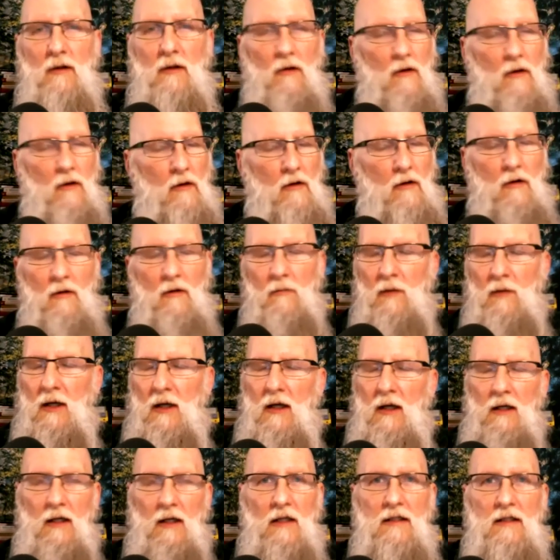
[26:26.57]
oh
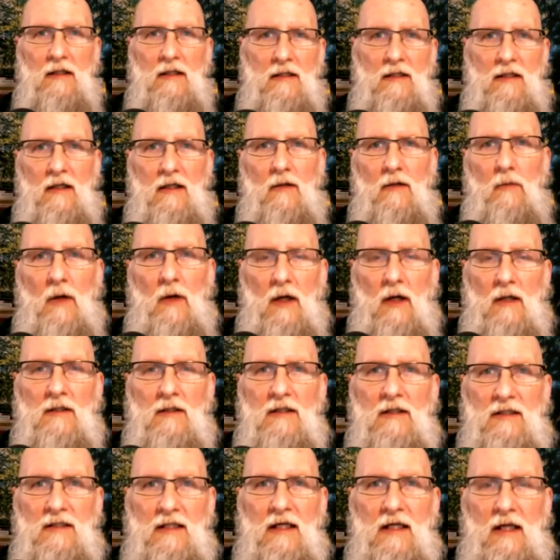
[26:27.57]
man, I need to get away. I
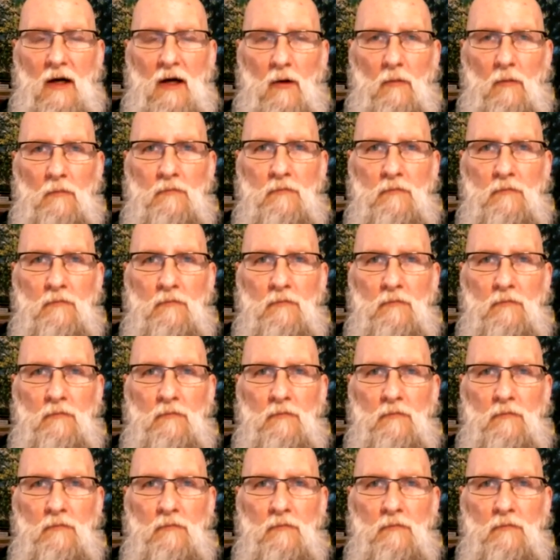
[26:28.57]
need to get out.